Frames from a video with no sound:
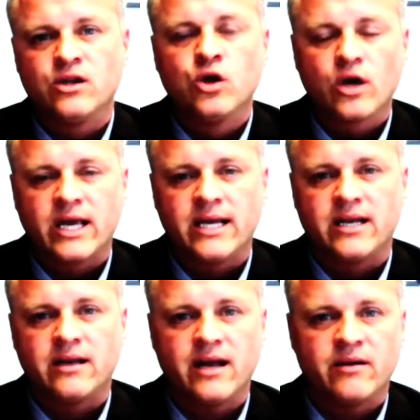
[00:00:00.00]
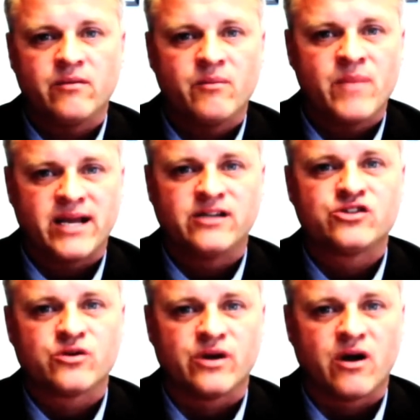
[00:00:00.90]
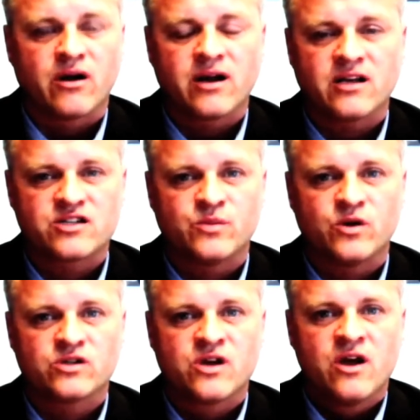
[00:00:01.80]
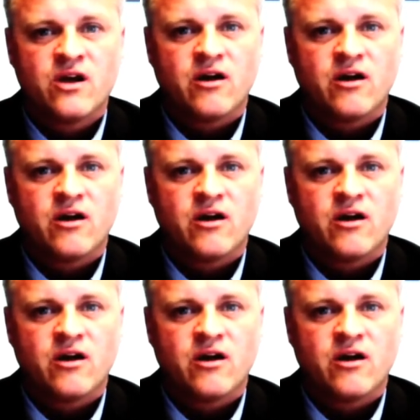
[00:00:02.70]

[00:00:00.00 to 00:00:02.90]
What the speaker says: looking and making sure that our customers